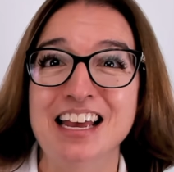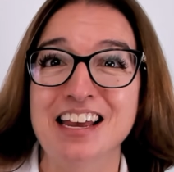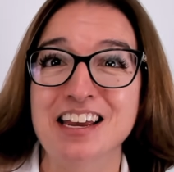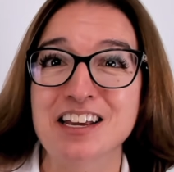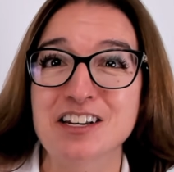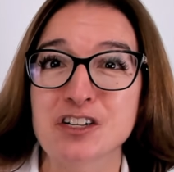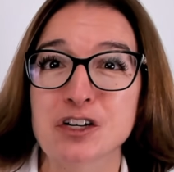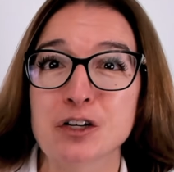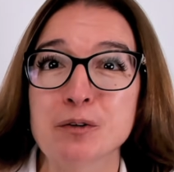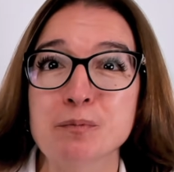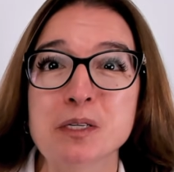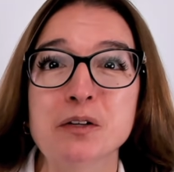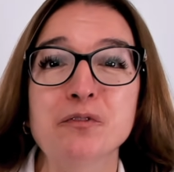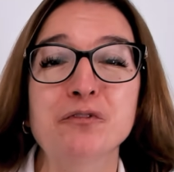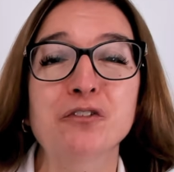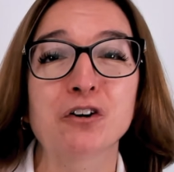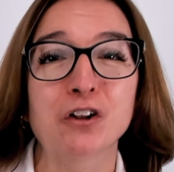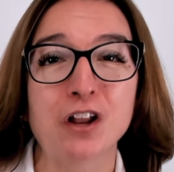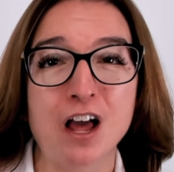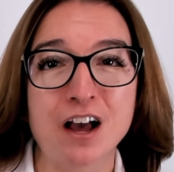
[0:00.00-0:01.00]
In terms of
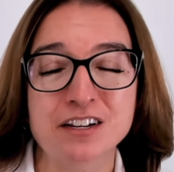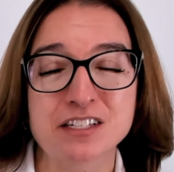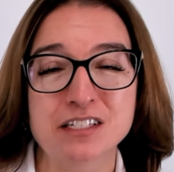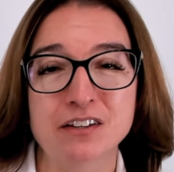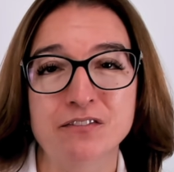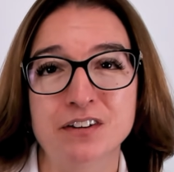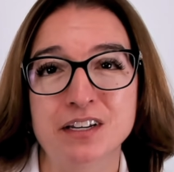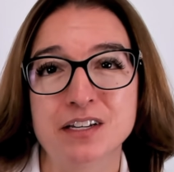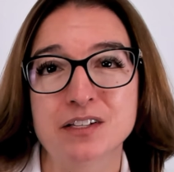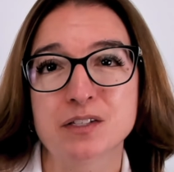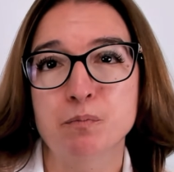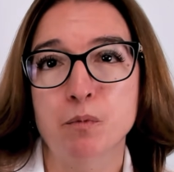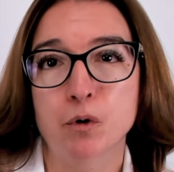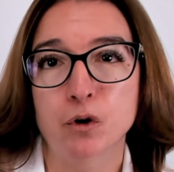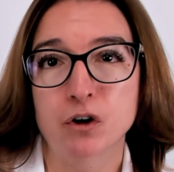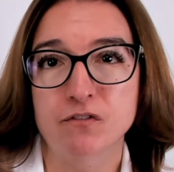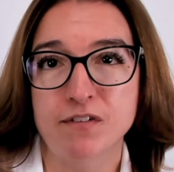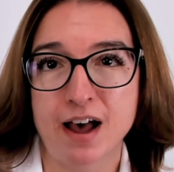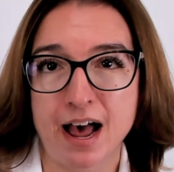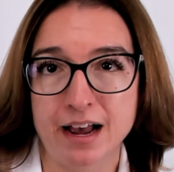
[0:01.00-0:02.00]
raloxifene's mode
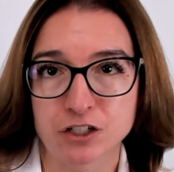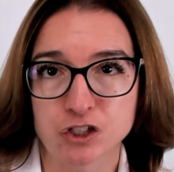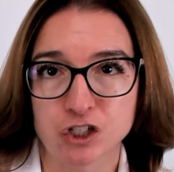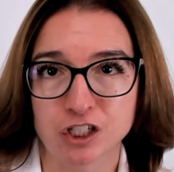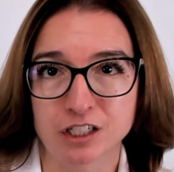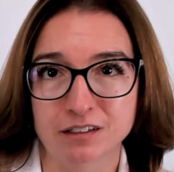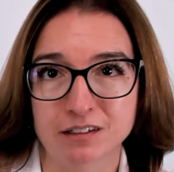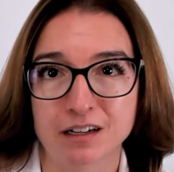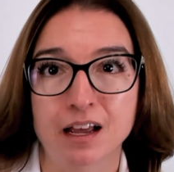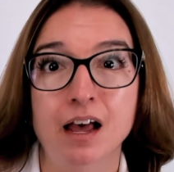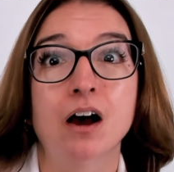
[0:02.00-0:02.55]
of action,